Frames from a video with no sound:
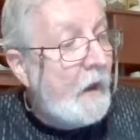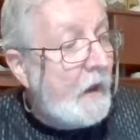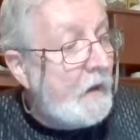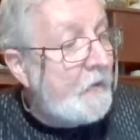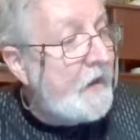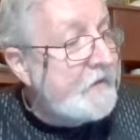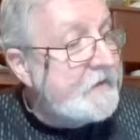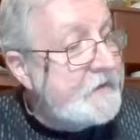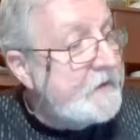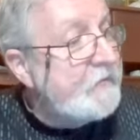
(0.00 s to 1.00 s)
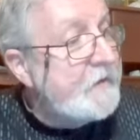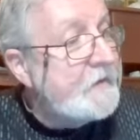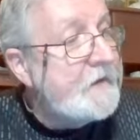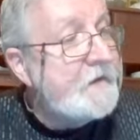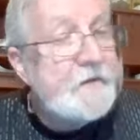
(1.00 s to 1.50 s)
We also did a real
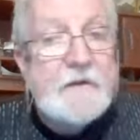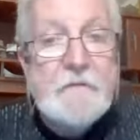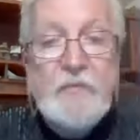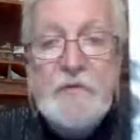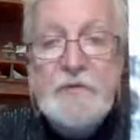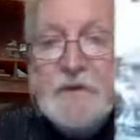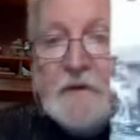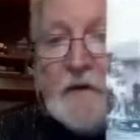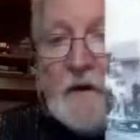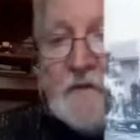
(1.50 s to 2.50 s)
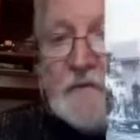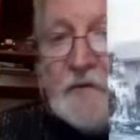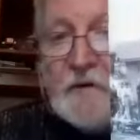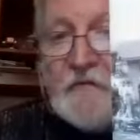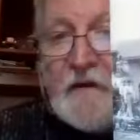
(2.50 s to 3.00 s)
nice brochure, an auto
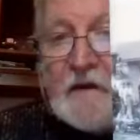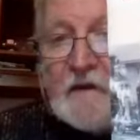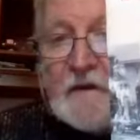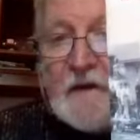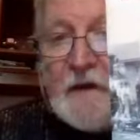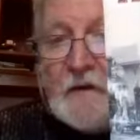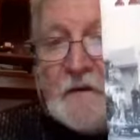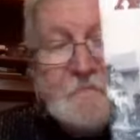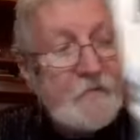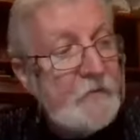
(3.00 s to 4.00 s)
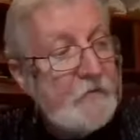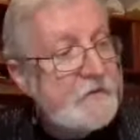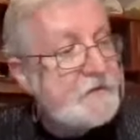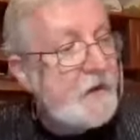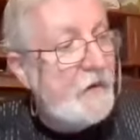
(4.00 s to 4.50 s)
tour for Allegan County,
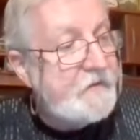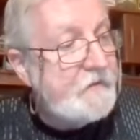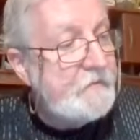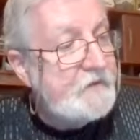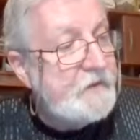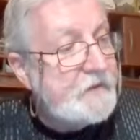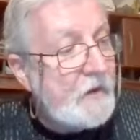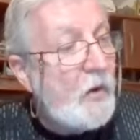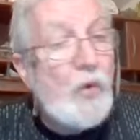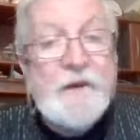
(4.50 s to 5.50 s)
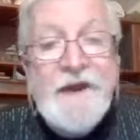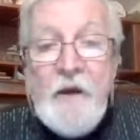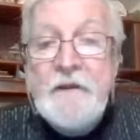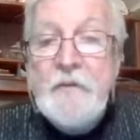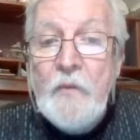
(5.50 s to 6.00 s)
which is a whole
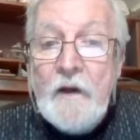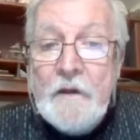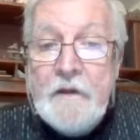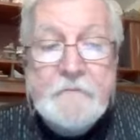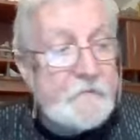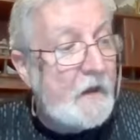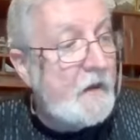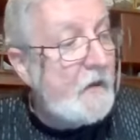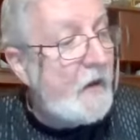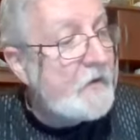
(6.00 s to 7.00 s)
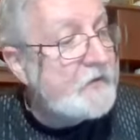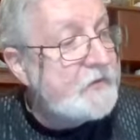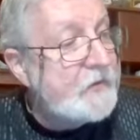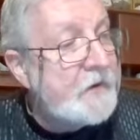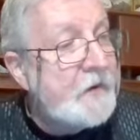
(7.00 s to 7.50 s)
county-wide auto
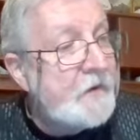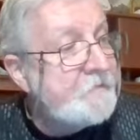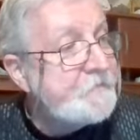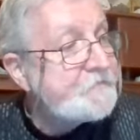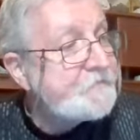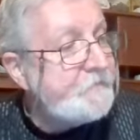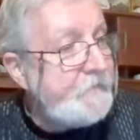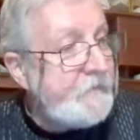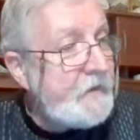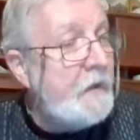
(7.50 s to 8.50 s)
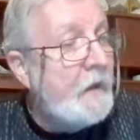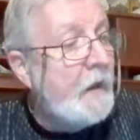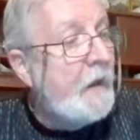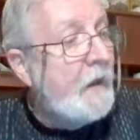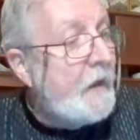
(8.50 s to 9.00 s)
tour.
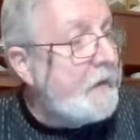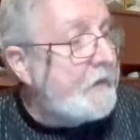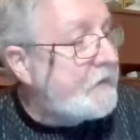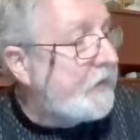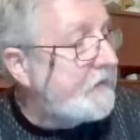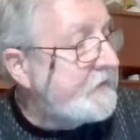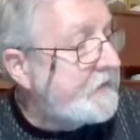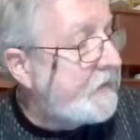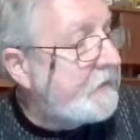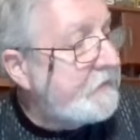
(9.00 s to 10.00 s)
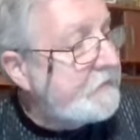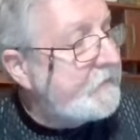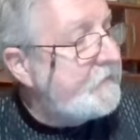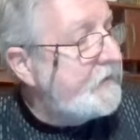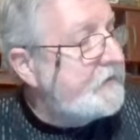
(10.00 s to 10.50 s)
And of course,
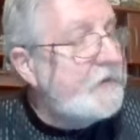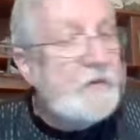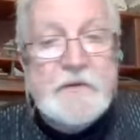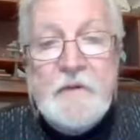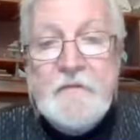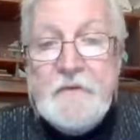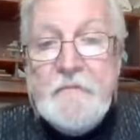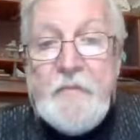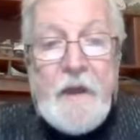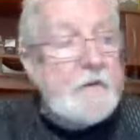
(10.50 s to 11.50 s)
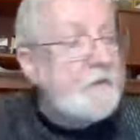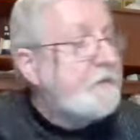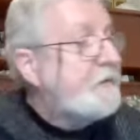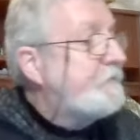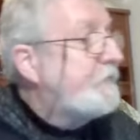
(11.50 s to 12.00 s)
we do interpretive
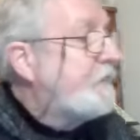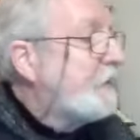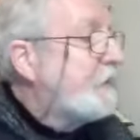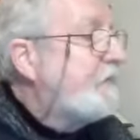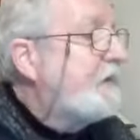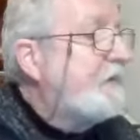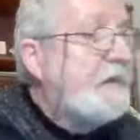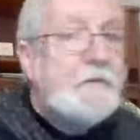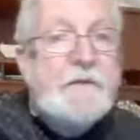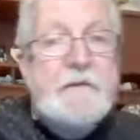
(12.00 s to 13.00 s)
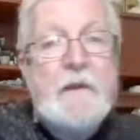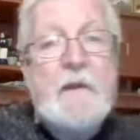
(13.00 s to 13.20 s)
panels, interpretive exhibits,